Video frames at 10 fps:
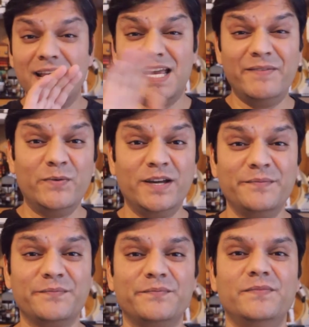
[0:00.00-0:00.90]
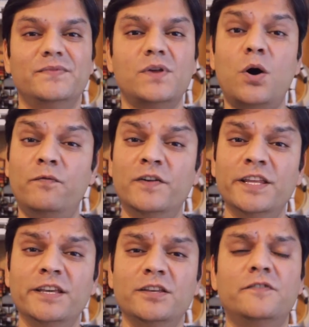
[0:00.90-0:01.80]
Hey everyone,
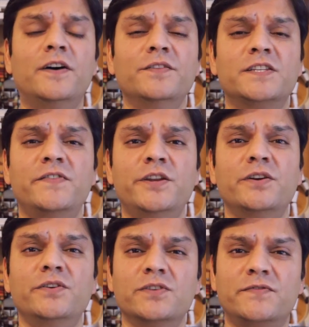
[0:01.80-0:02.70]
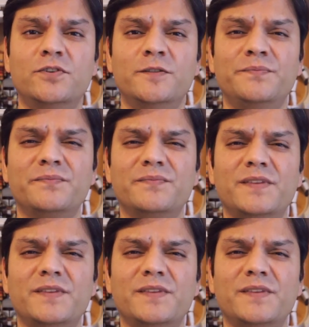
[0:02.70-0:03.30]
hopefully you found this video useful.